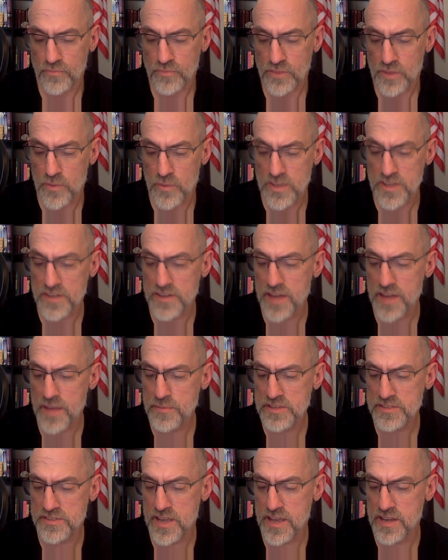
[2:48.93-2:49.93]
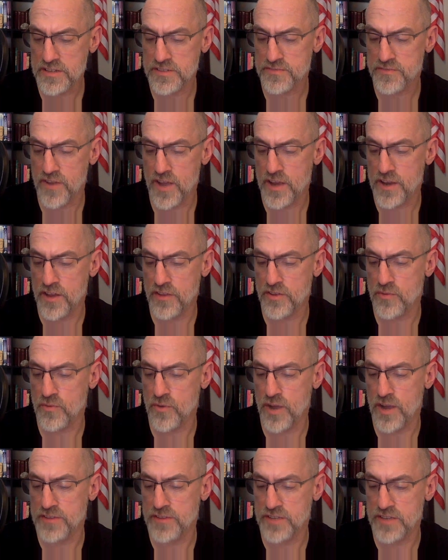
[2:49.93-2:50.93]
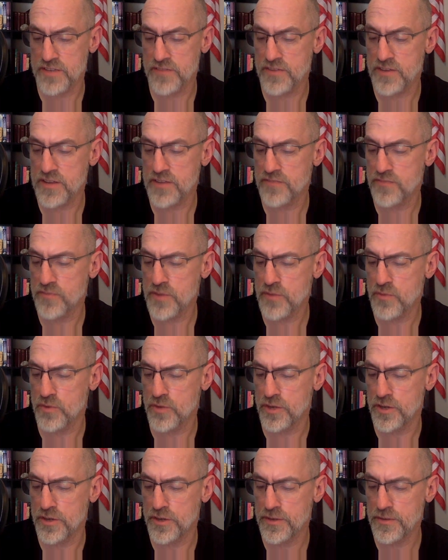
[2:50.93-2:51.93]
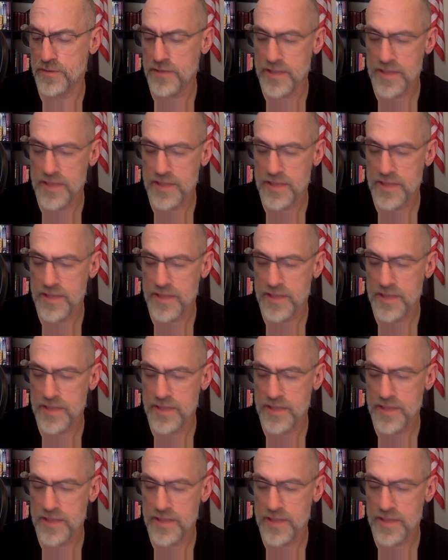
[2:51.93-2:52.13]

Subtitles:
We cannot be satisfied otherwise, even if we would.